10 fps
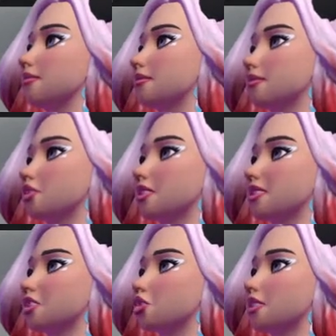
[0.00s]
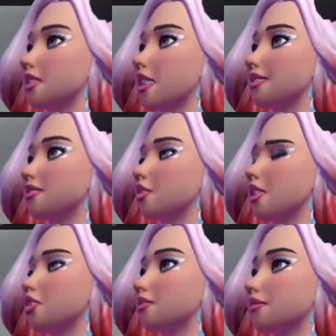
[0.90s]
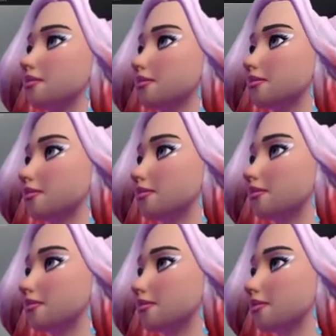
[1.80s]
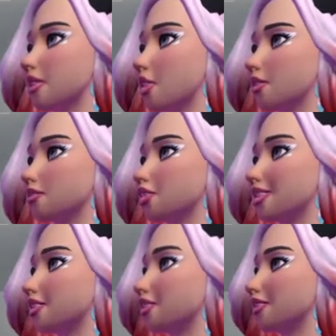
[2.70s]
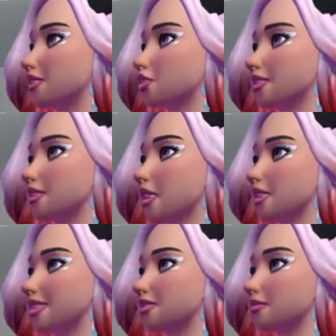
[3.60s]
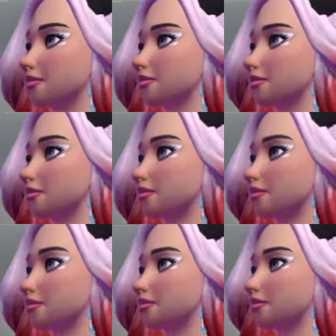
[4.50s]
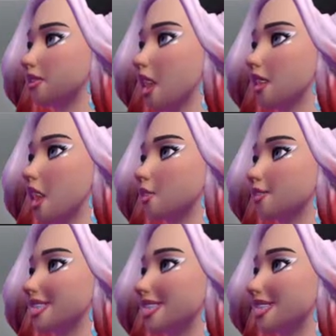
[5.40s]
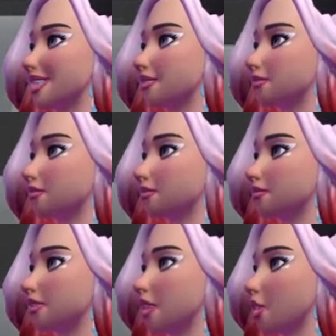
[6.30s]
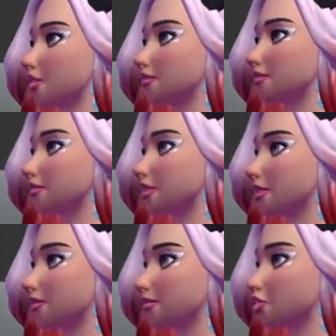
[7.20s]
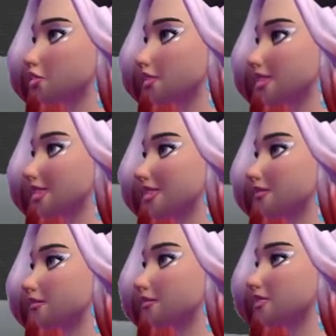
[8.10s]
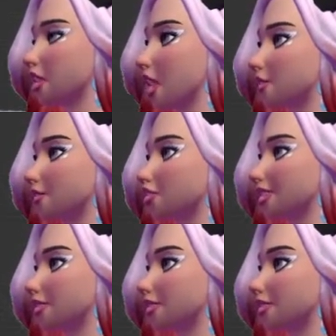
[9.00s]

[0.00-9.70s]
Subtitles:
select similar direction. Oh, Jesus, no, that's not what I wanted. I really... Oh, clap. So suddenly that started working.